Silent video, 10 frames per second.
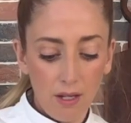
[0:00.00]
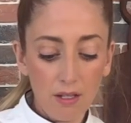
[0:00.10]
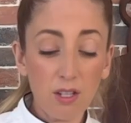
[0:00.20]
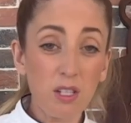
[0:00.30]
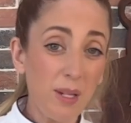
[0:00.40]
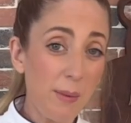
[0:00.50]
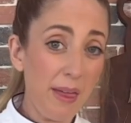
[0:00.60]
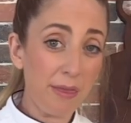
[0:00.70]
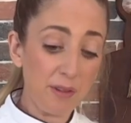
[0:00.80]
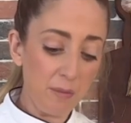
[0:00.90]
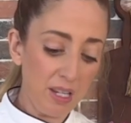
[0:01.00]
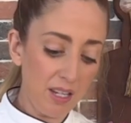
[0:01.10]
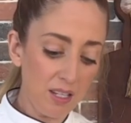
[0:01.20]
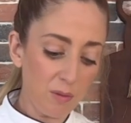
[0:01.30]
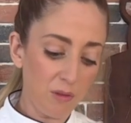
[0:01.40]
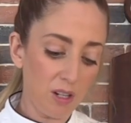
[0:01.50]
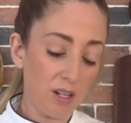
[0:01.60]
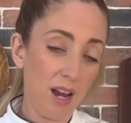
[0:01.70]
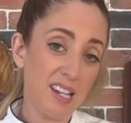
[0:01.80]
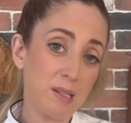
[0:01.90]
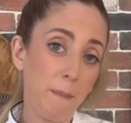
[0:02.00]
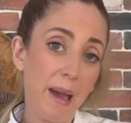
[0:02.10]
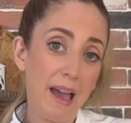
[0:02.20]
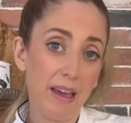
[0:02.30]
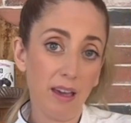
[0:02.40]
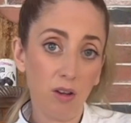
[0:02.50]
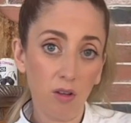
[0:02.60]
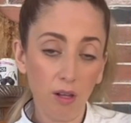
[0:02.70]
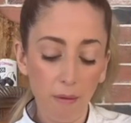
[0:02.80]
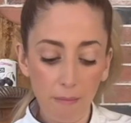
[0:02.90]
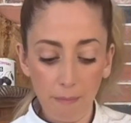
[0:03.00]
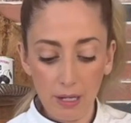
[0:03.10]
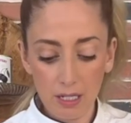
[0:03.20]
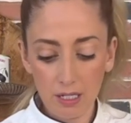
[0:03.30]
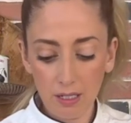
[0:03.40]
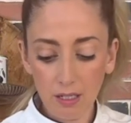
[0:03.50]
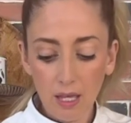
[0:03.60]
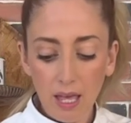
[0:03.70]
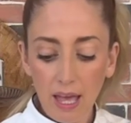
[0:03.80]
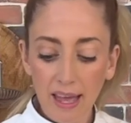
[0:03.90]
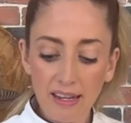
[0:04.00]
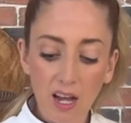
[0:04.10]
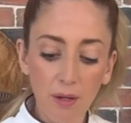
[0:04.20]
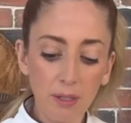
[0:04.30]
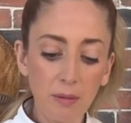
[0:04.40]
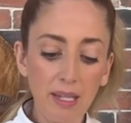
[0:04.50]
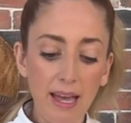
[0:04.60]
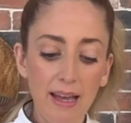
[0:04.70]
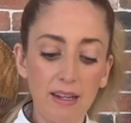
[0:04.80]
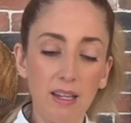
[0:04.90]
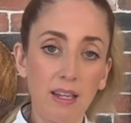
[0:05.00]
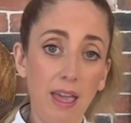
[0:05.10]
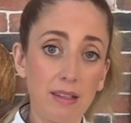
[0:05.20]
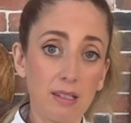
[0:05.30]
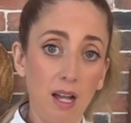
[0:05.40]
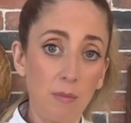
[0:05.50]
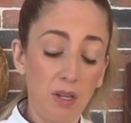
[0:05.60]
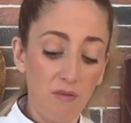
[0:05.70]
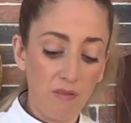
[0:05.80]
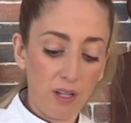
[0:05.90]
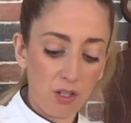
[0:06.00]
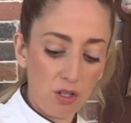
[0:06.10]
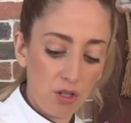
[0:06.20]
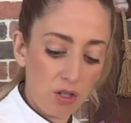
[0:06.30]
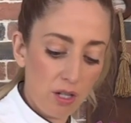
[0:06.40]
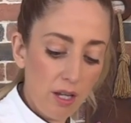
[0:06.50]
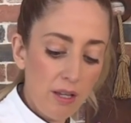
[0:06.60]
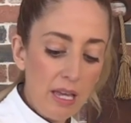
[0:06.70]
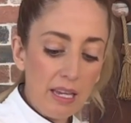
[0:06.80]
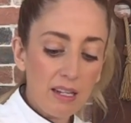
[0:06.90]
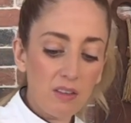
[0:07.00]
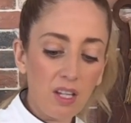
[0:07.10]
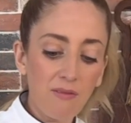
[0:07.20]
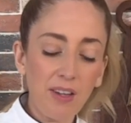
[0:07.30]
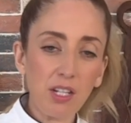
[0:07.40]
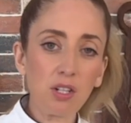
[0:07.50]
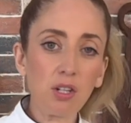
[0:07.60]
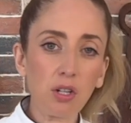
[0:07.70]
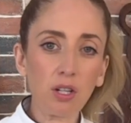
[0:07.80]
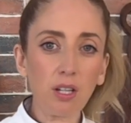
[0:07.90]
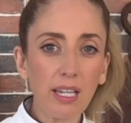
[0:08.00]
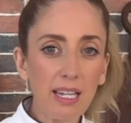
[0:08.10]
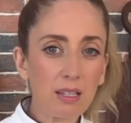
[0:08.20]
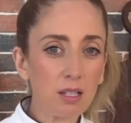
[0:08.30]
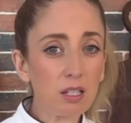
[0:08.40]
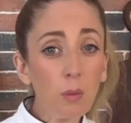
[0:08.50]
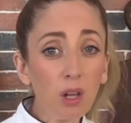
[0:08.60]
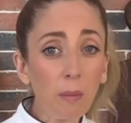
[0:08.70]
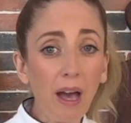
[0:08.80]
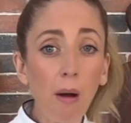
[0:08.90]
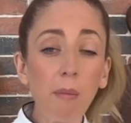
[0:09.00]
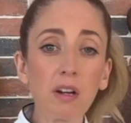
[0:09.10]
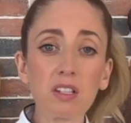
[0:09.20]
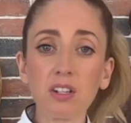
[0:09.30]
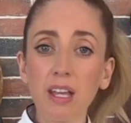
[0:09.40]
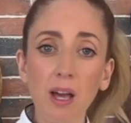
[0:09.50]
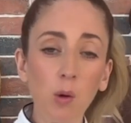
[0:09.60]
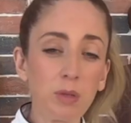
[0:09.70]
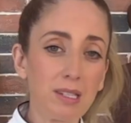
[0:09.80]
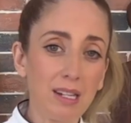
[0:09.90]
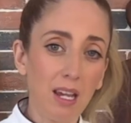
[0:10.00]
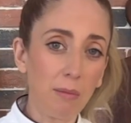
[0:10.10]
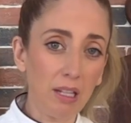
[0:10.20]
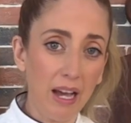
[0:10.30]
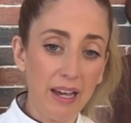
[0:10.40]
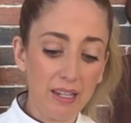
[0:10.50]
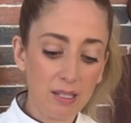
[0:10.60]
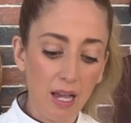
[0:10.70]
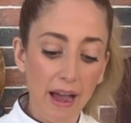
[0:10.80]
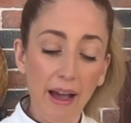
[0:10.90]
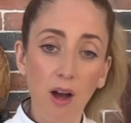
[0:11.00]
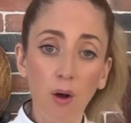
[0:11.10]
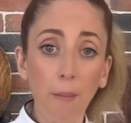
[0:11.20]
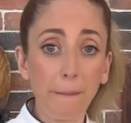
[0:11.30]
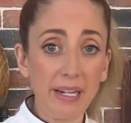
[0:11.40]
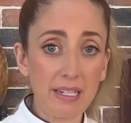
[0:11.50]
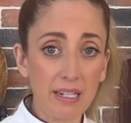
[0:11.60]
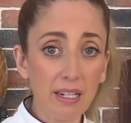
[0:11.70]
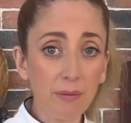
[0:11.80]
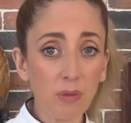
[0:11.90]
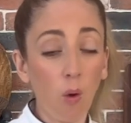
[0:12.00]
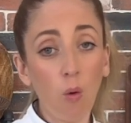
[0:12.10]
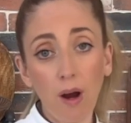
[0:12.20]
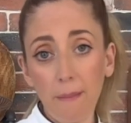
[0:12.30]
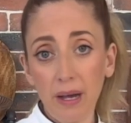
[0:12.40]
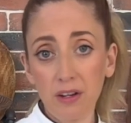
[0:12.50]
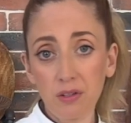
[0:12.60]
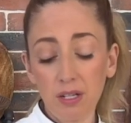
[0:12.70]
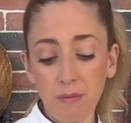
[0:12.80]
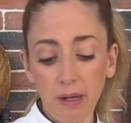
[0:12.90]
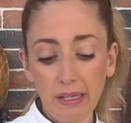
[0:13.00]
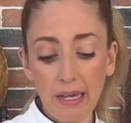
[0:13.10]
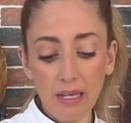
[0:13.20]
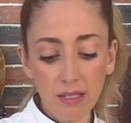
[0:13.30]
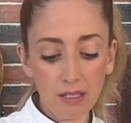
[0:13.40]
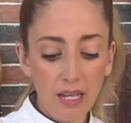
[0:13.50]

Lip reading: So it's been about 3 minutes. We've got a nice pale butter. And now I'm going to be adding some confectioner's sugar. Now the confectioner's sugar, it's a small amount, but it's going to help stabilize our butter, or our margarine in my case.